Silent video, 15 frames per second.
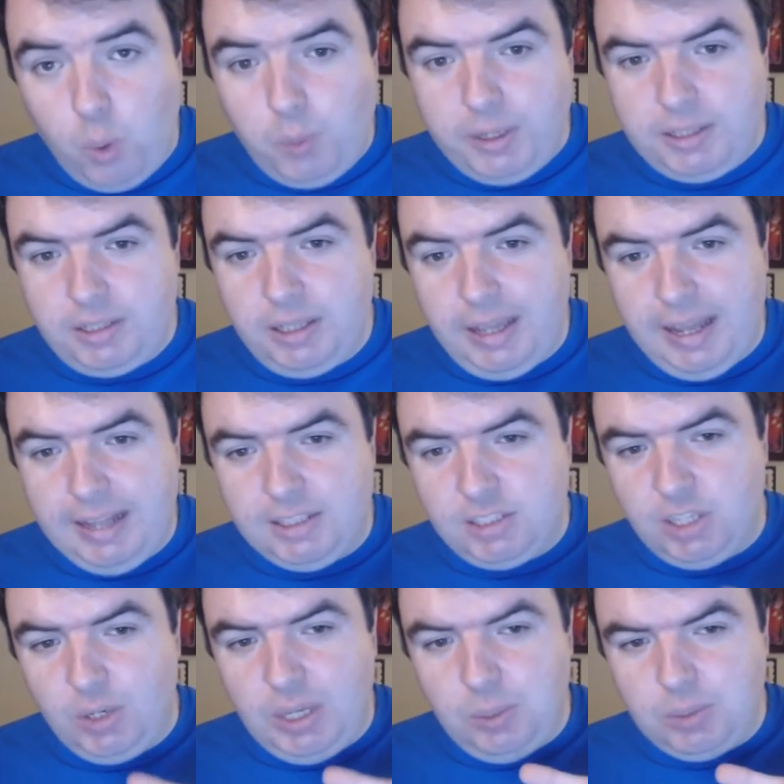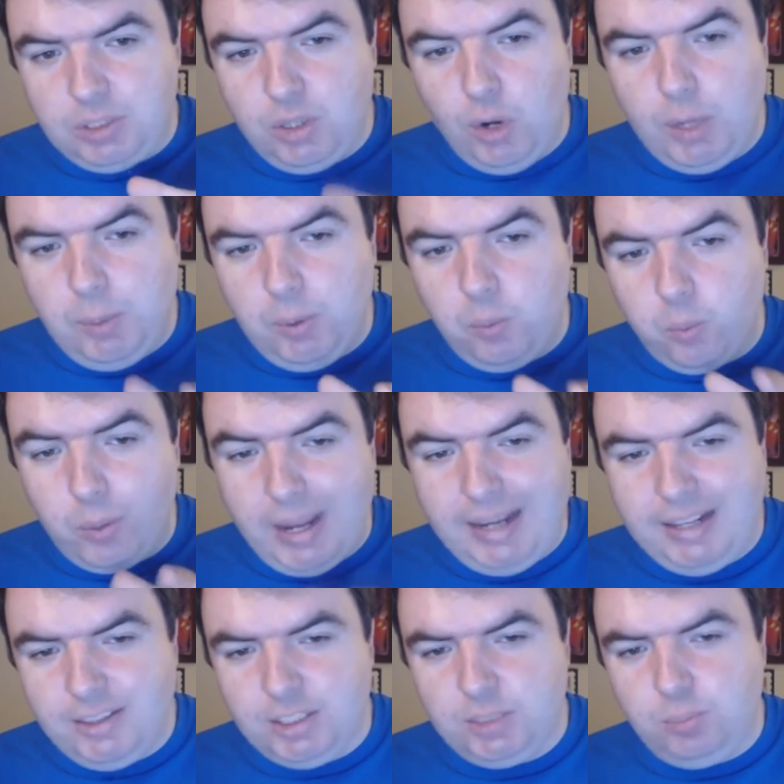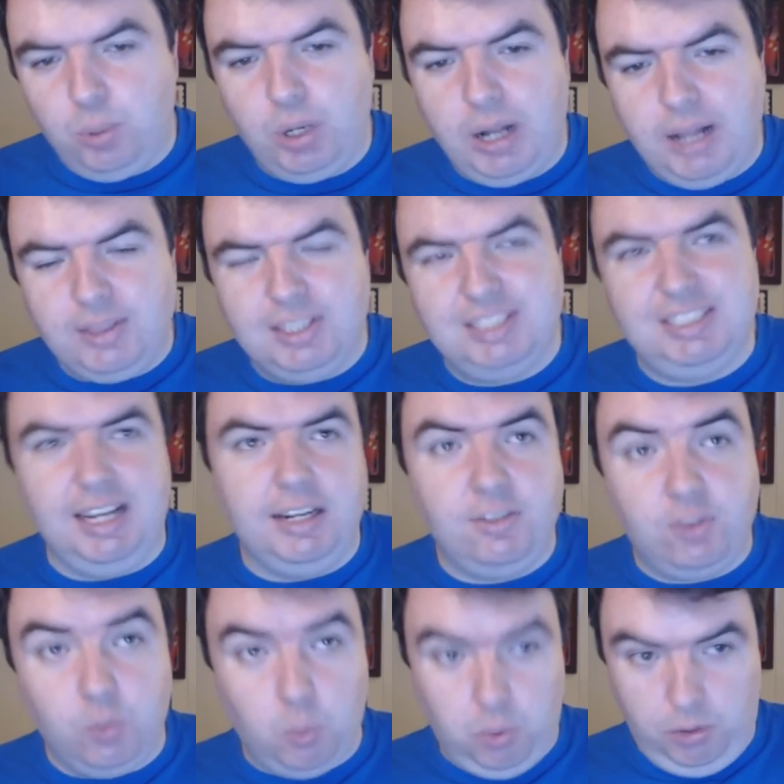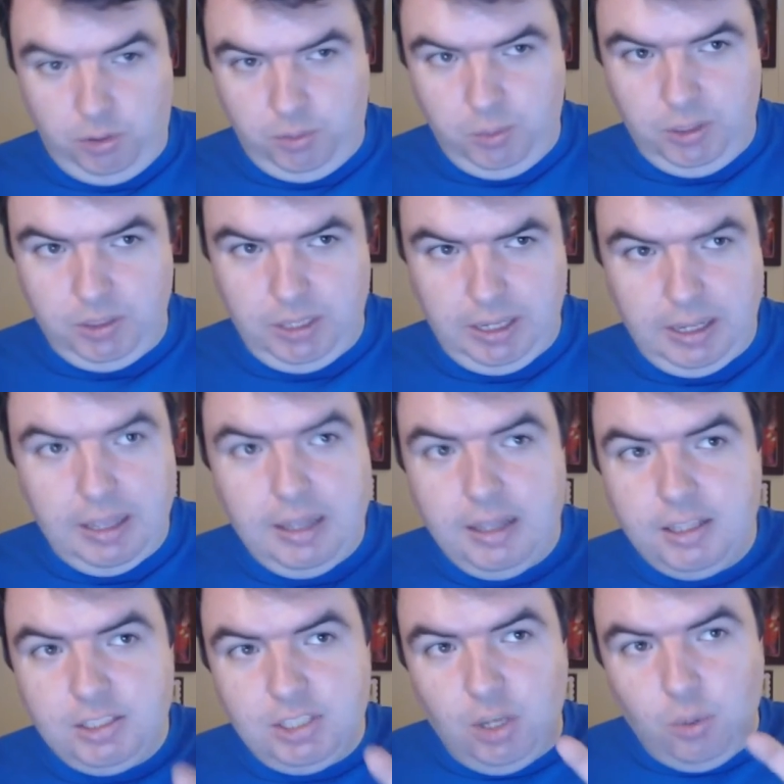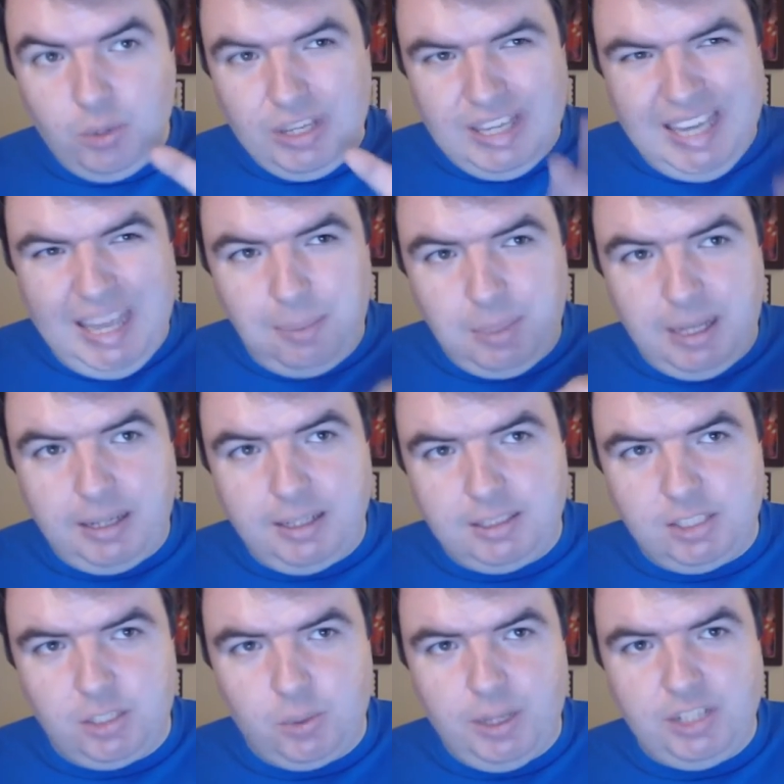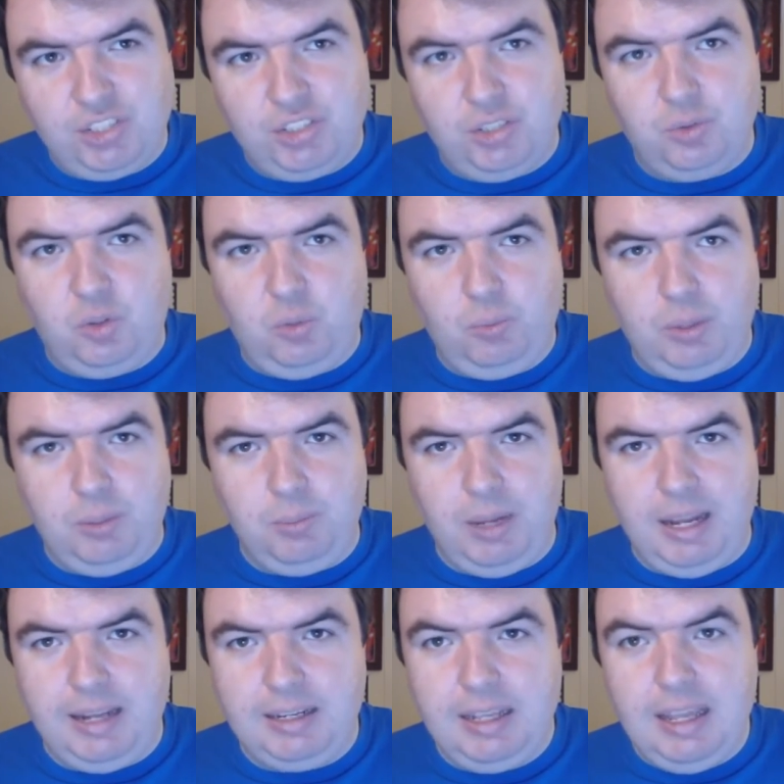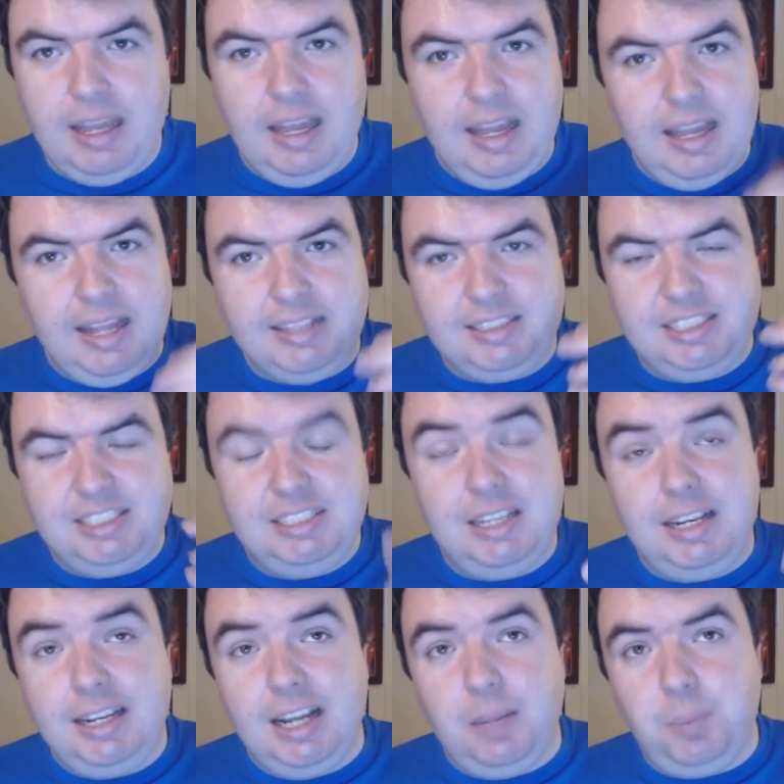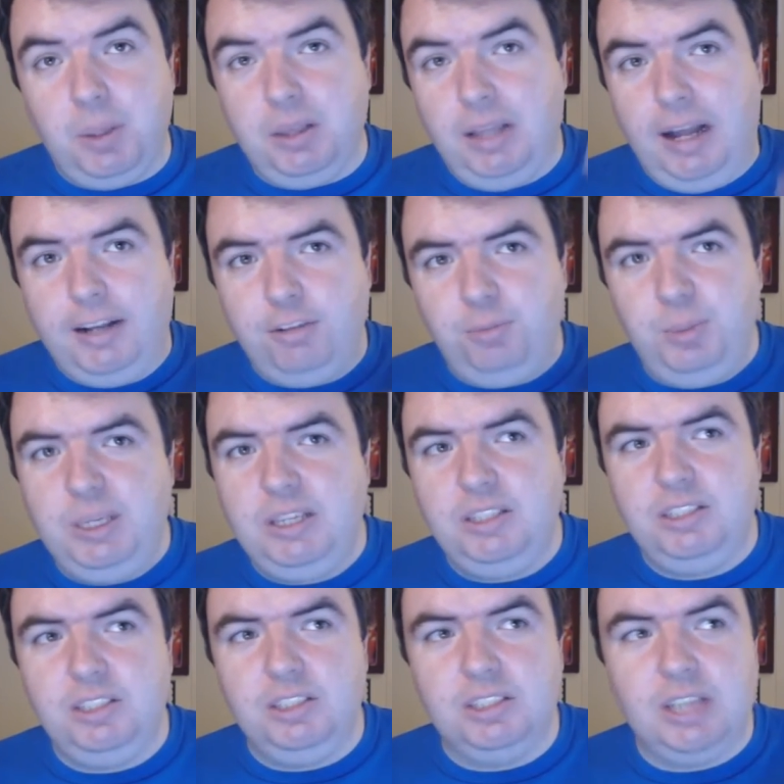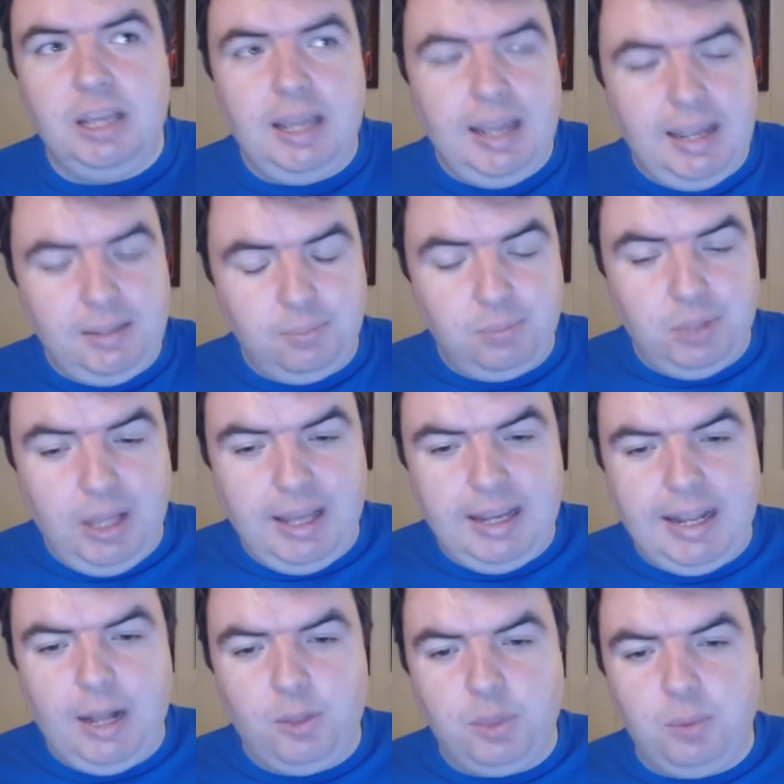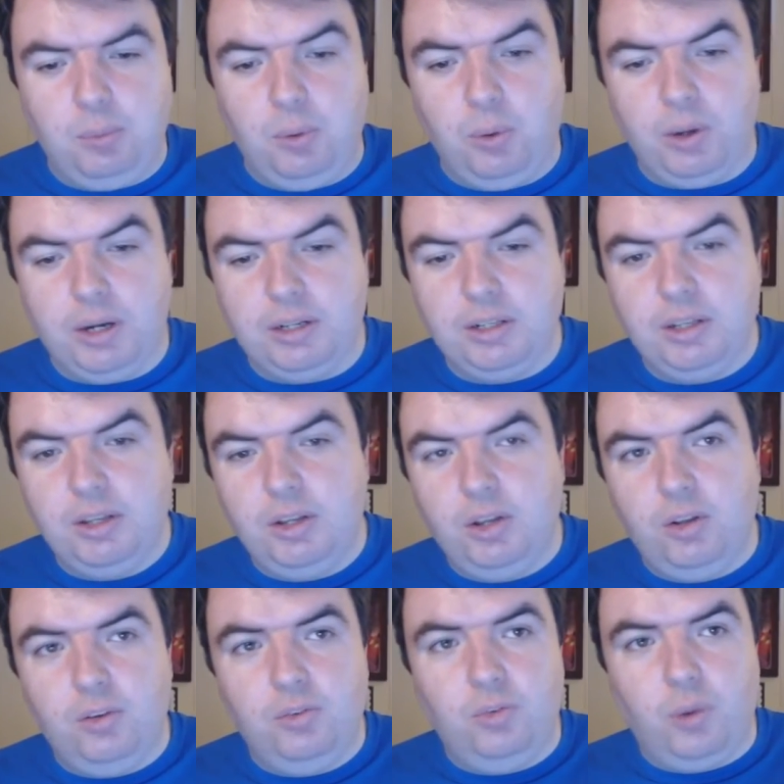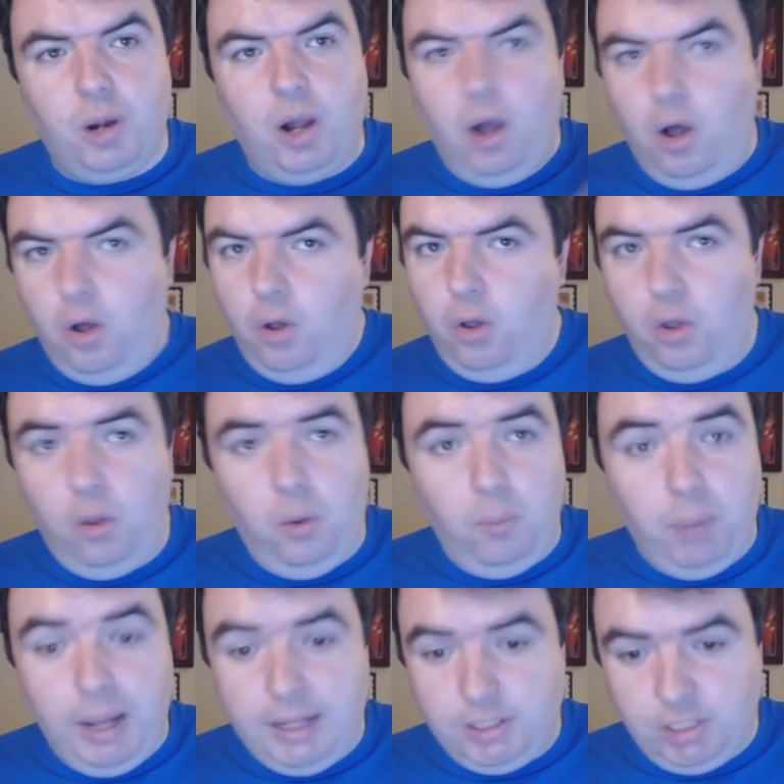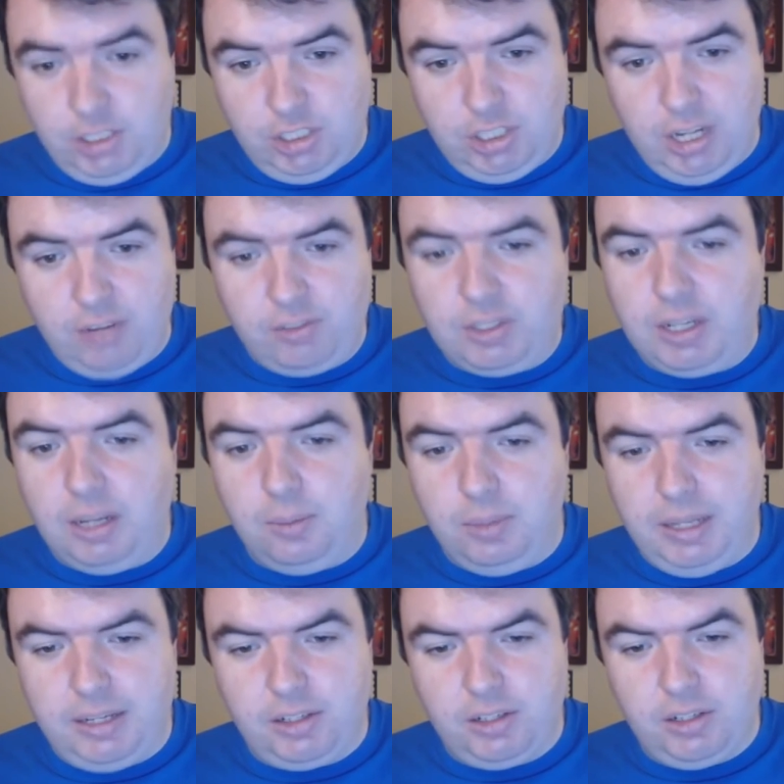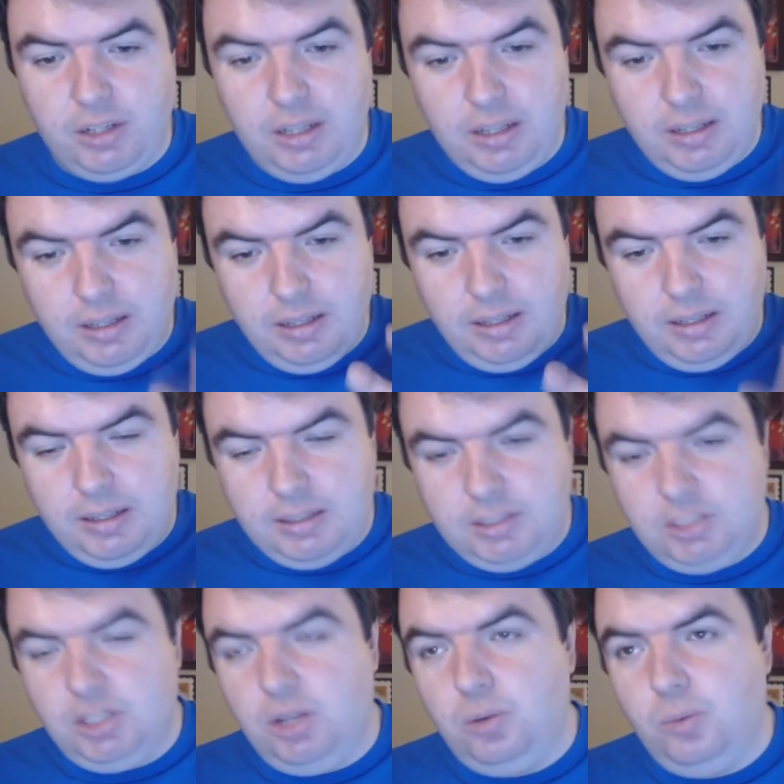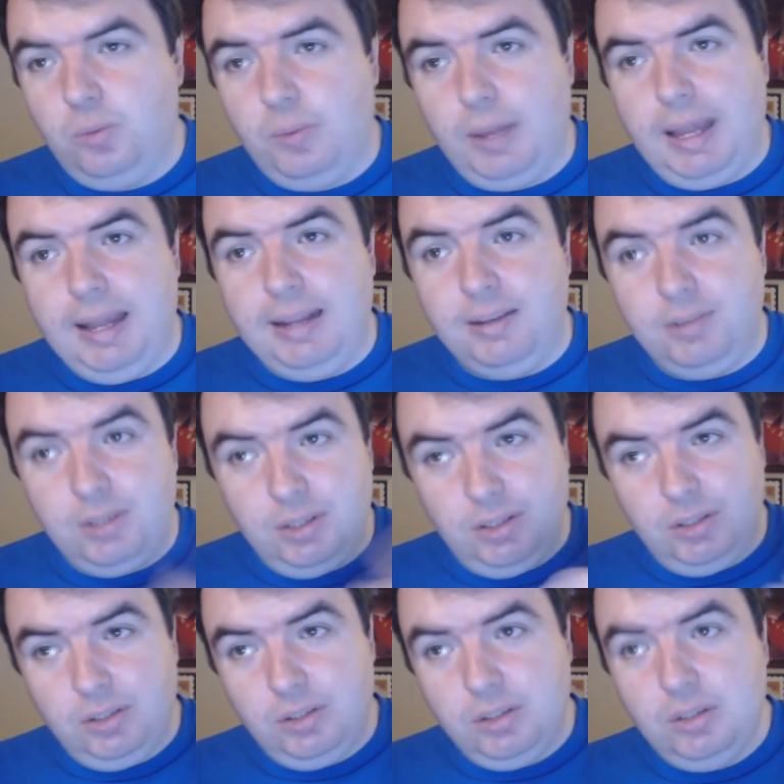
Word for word: wrote it, and so he was going to be waiting this book on the side of the world building. So keep that consideration in, in mind. It's setting up a lot of pieces and laying out the board for a whole bunch of stuff to come later. So, and